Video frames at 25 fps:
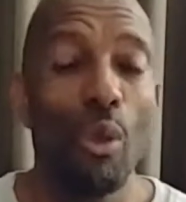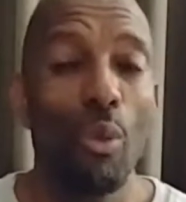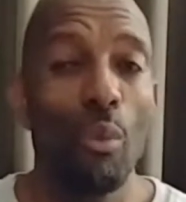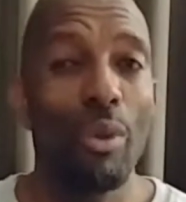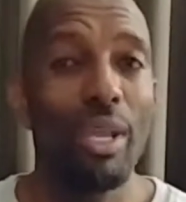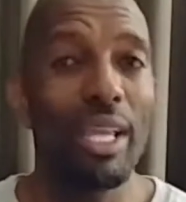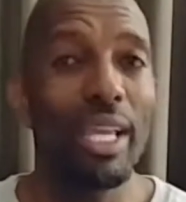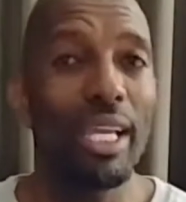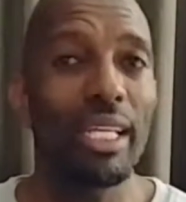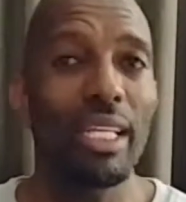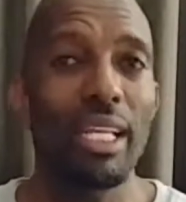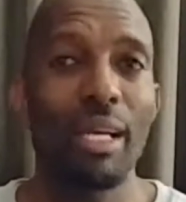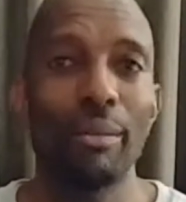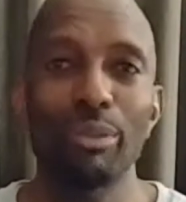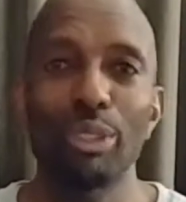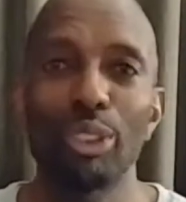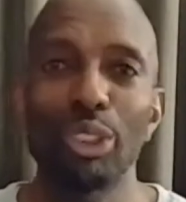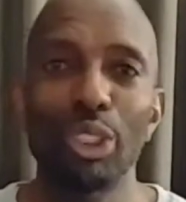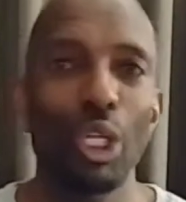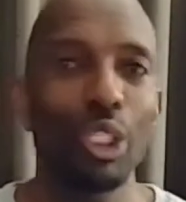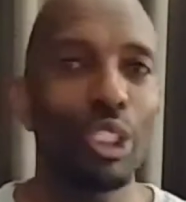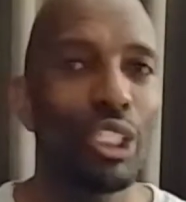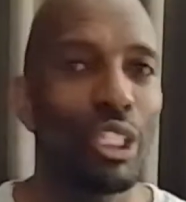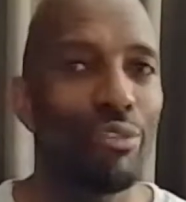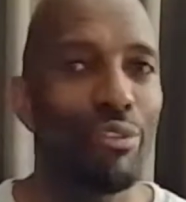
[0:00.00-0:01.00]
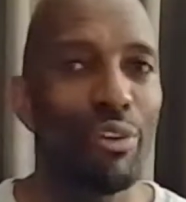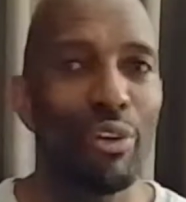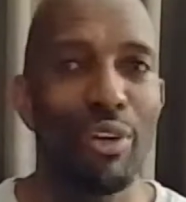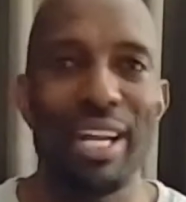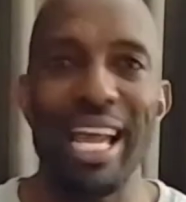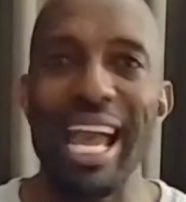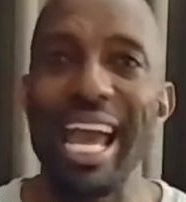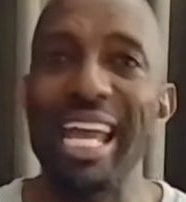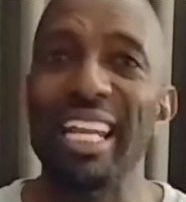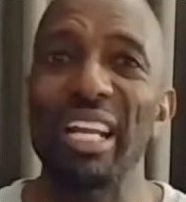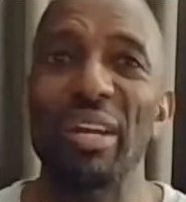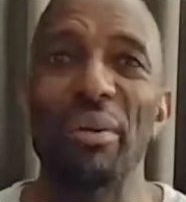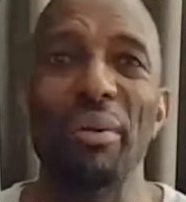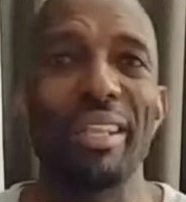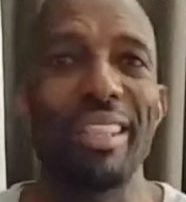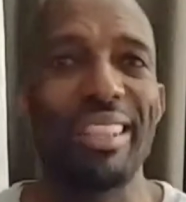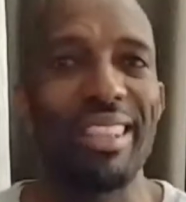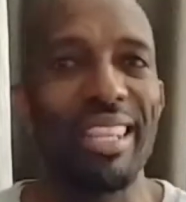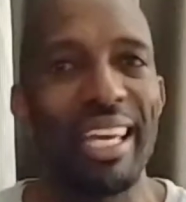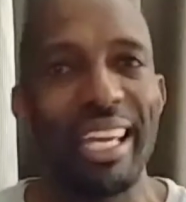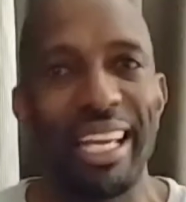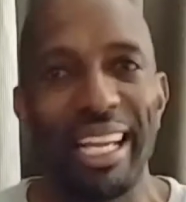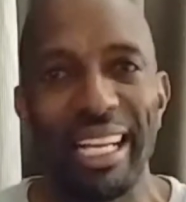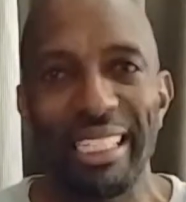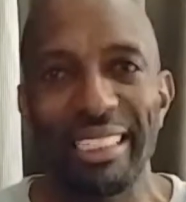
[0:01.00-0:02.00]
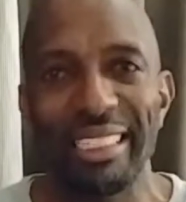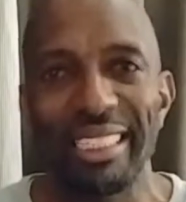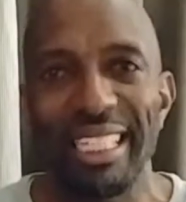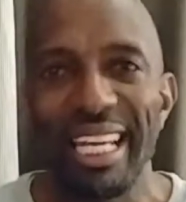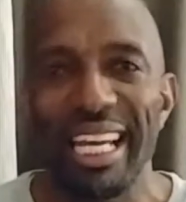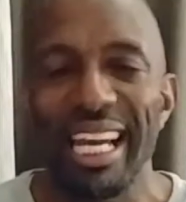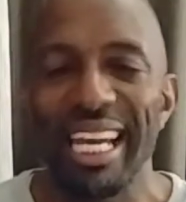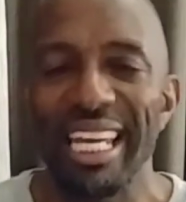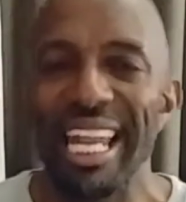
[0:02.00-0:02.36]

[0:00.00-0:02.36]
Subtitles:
we end up searching for inadequate things.